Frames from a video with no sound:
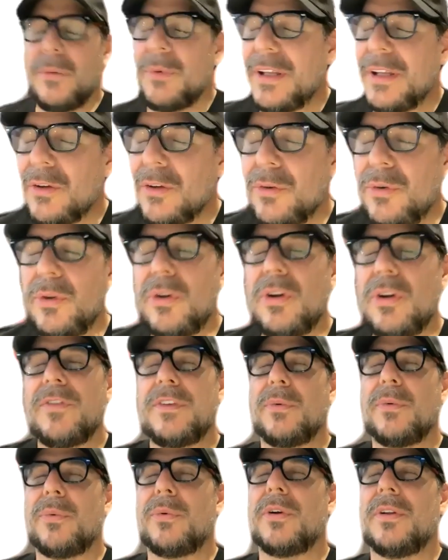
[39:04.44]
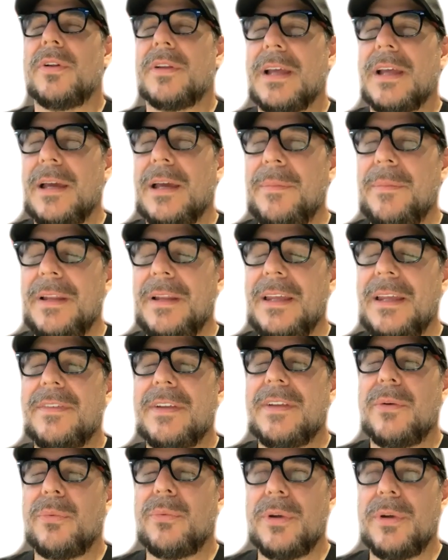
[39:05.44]
with the good of the world. I believe
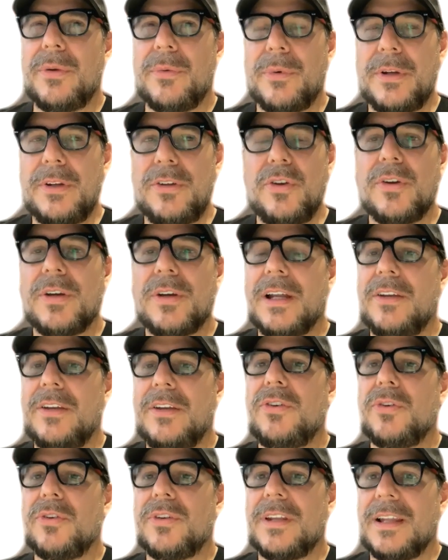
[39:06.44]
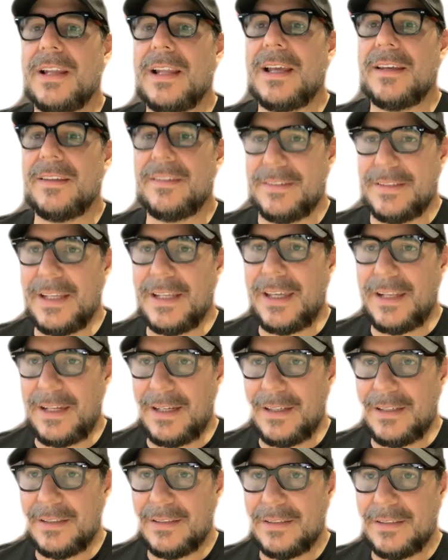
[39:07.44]
that when you can utilize
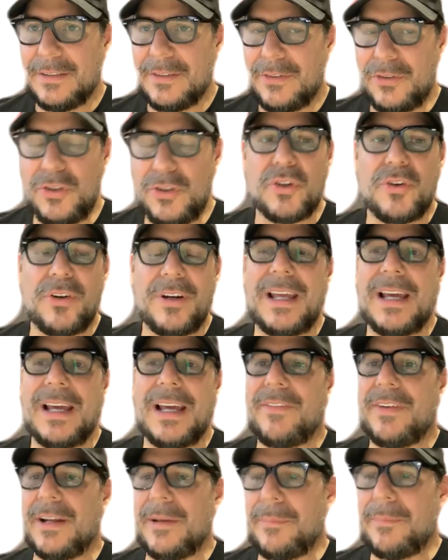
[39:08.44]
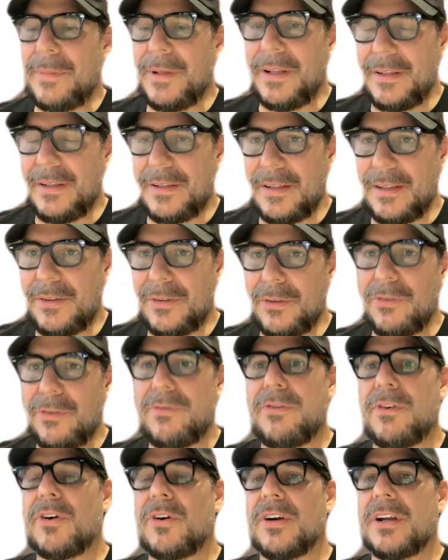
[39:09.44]
data, you're going to have an ability to
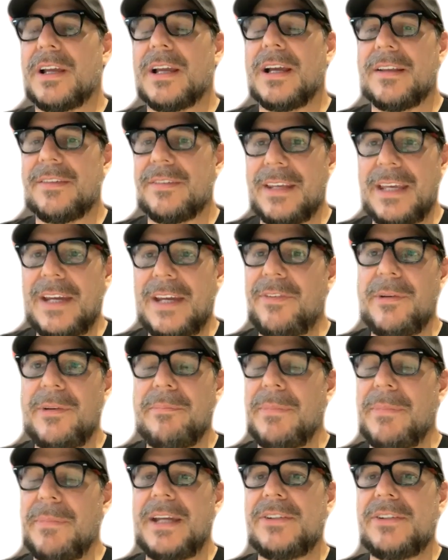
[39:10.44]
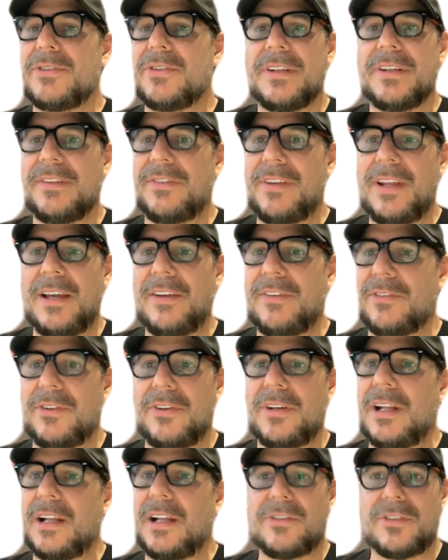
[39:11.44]
forecast every major
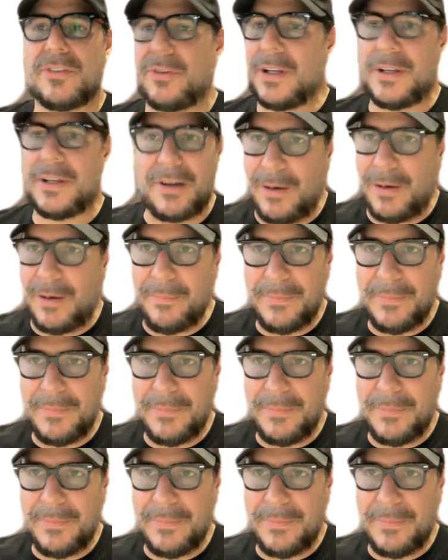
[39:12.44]
disaster that's going to come.